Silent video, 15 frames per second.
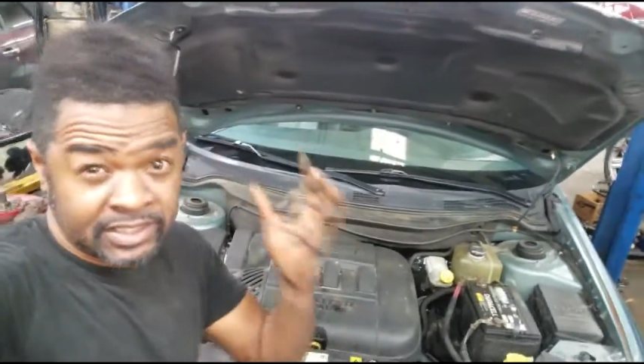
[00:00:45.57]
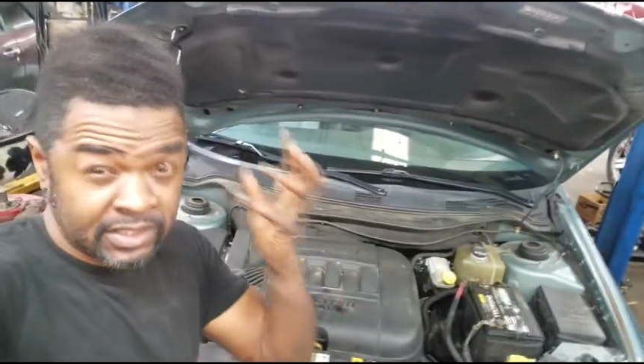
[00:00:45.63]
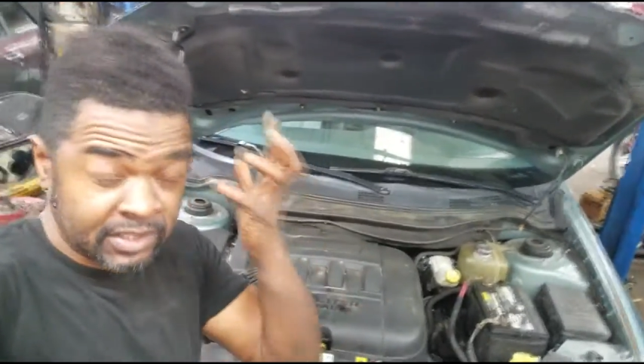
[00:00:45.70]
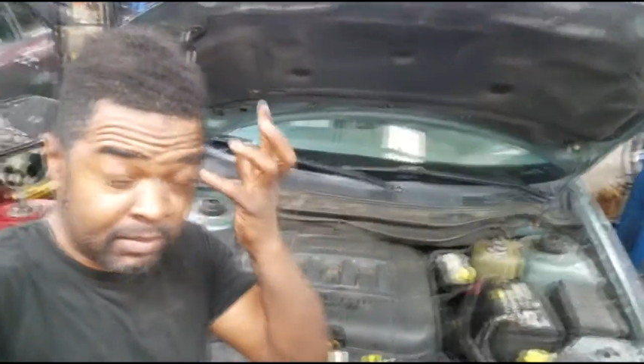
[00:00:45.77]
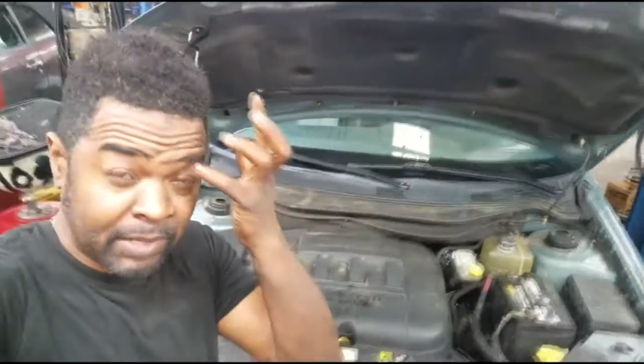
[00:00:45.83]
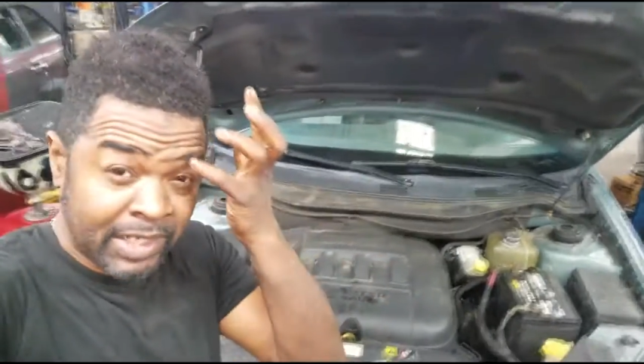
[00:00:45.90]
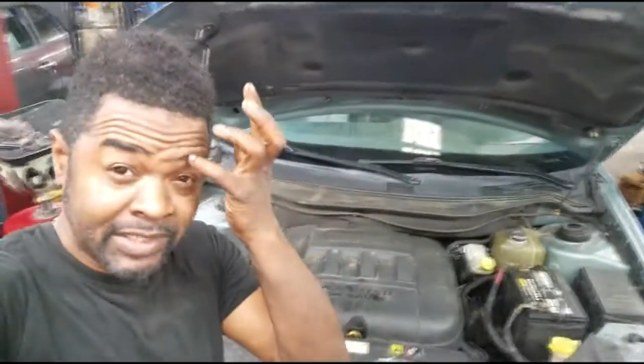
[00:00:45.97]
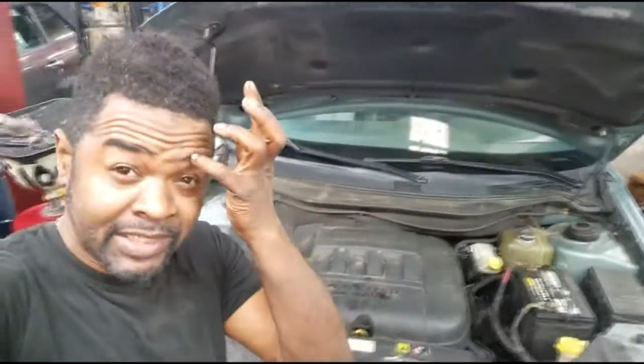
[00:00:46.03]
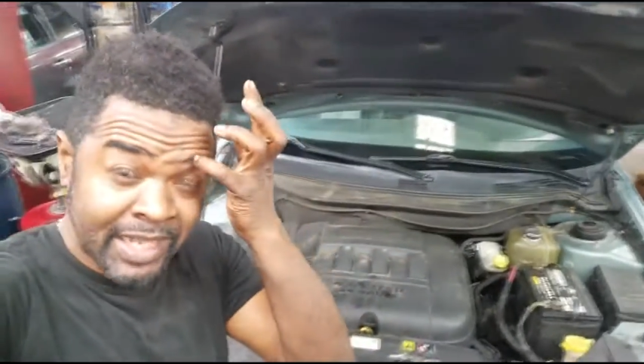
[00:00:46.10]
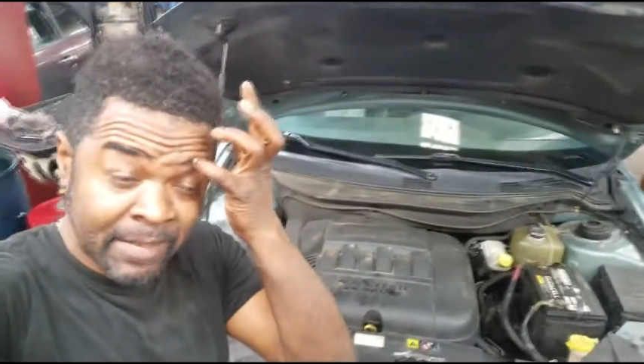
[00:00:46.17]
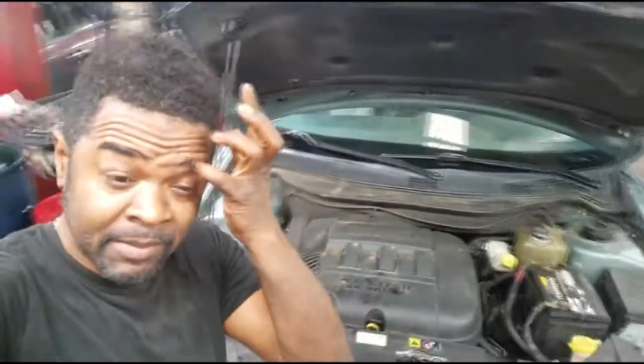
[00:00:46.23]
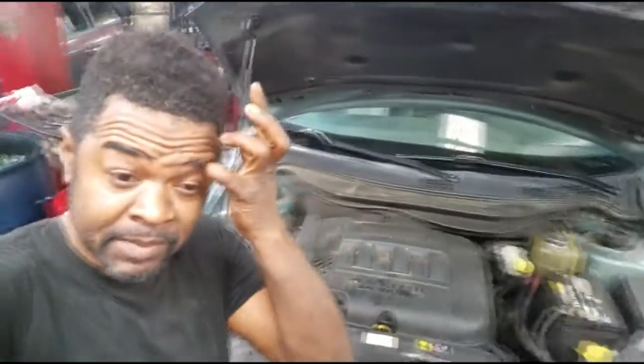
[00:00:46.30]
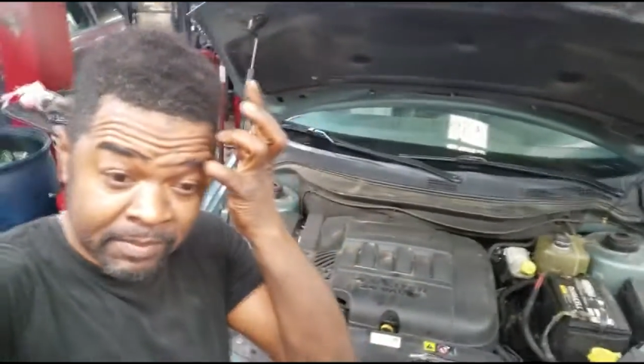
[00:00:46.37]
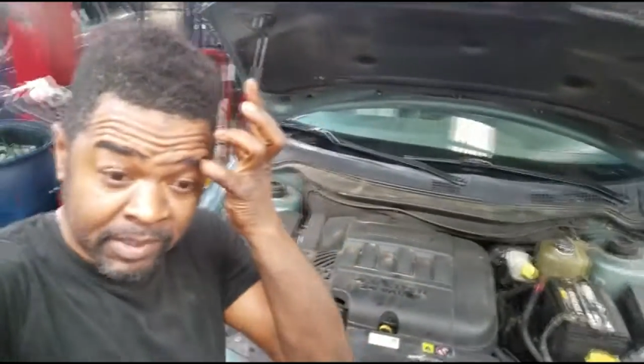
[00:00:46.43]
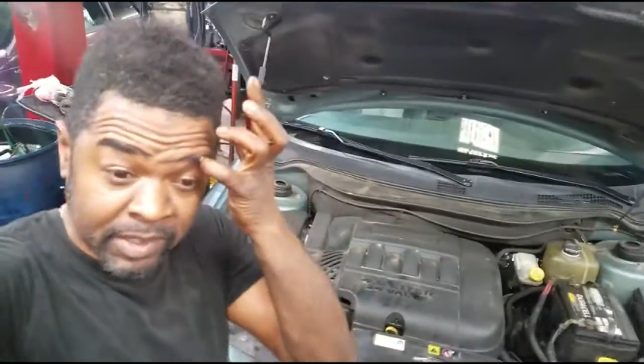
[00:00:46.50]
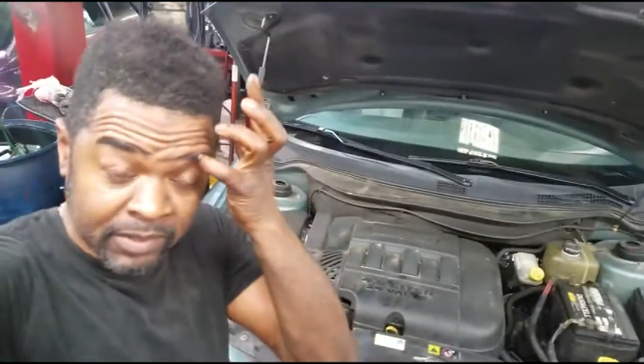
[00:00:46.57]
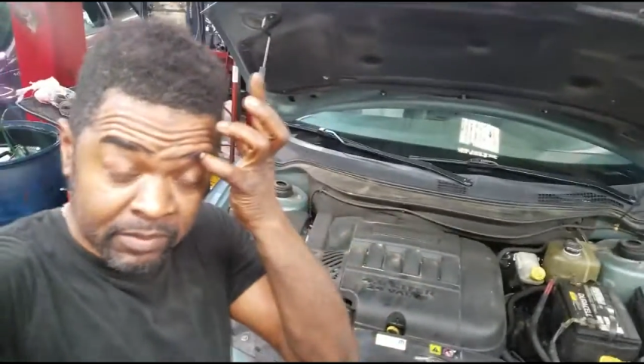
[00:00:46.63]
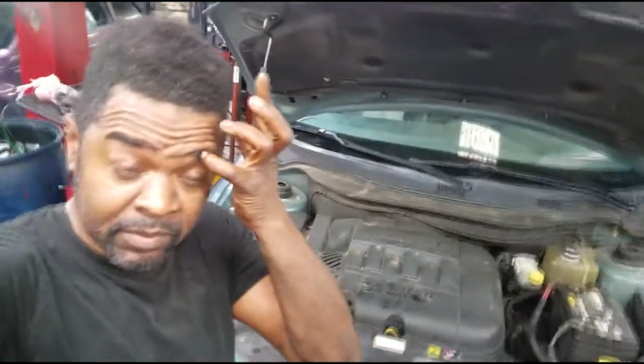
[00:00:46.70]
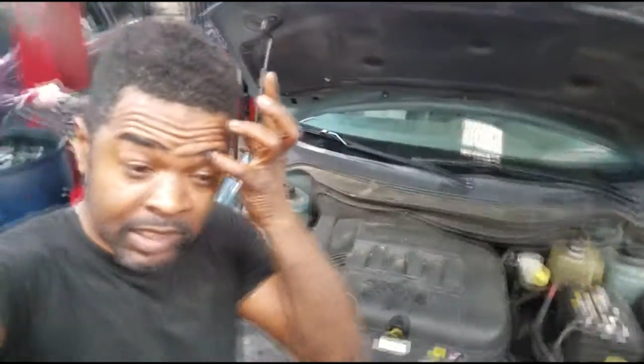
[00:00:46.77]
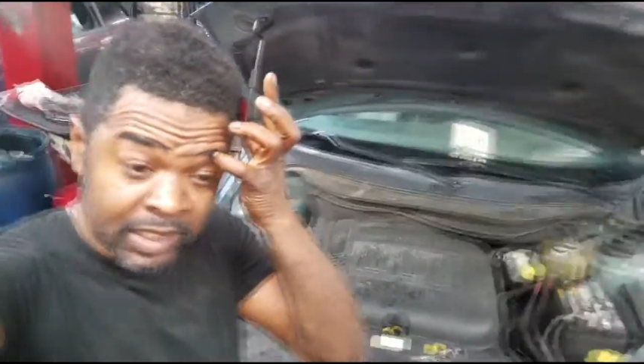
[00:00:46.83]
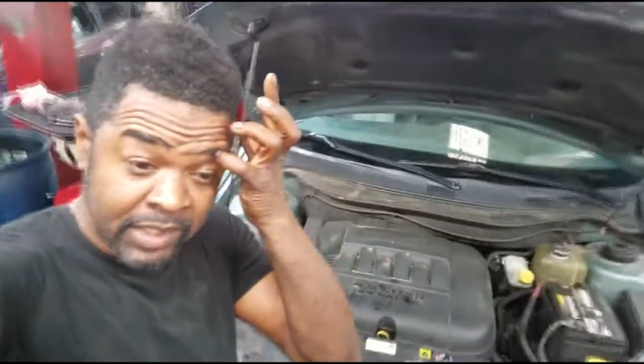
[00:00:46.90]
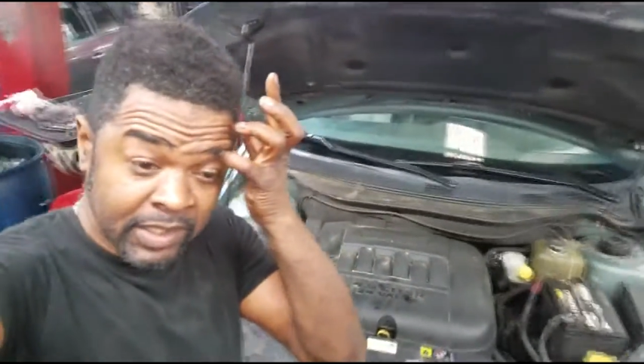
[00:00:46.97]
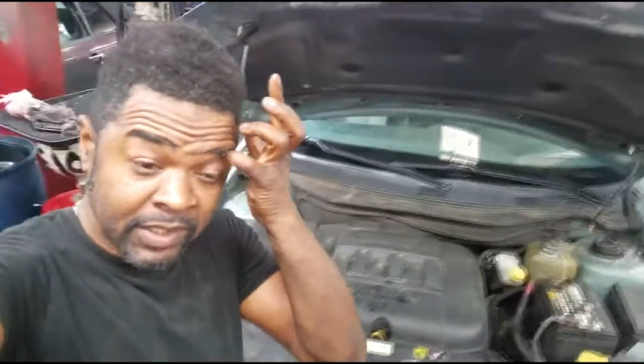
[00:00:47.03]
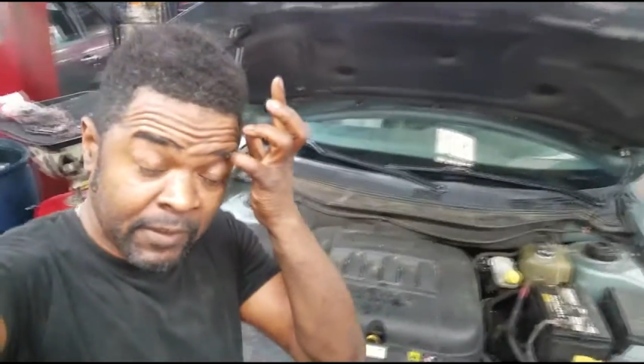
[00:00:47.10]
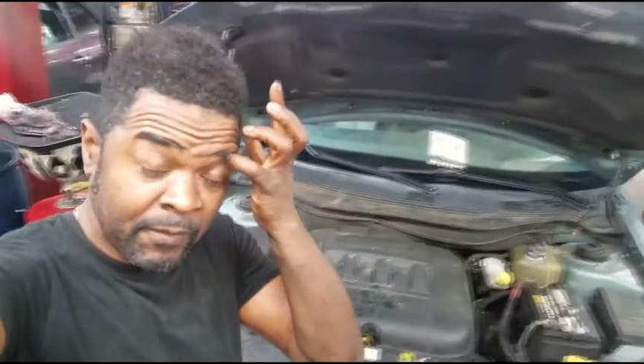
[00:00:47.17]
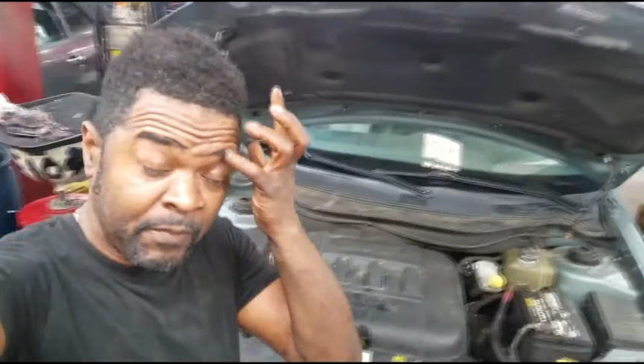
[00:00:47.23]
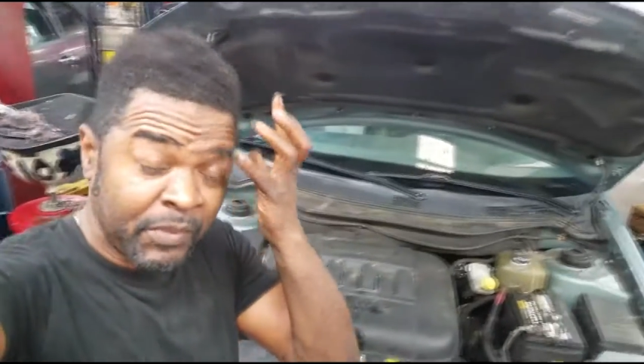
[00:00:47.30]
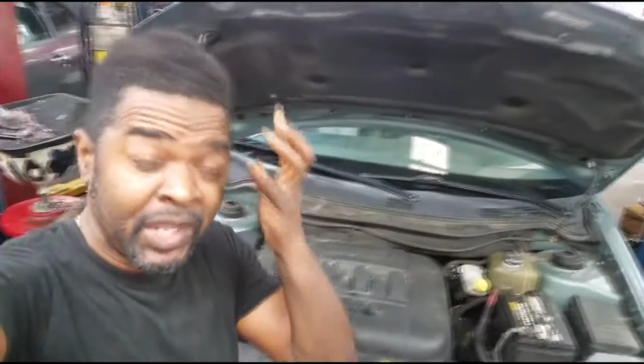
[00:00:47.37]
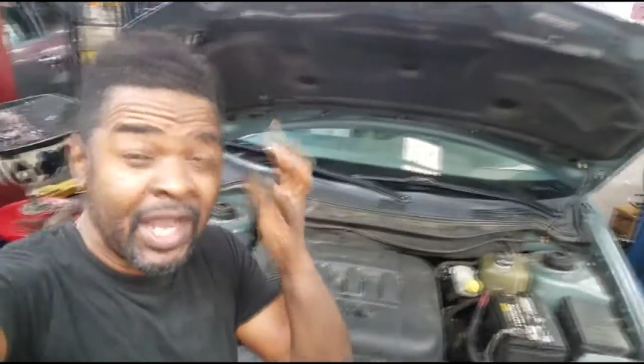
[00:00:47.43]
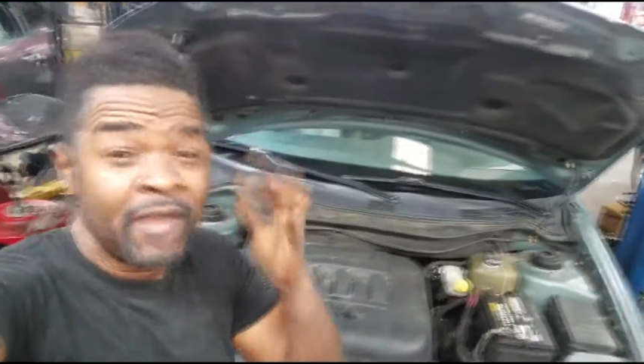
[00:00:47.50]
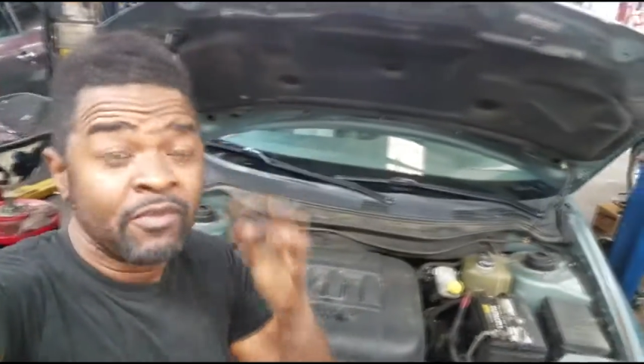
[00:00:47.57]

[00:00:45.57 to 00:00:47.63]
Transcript: about timing belt. My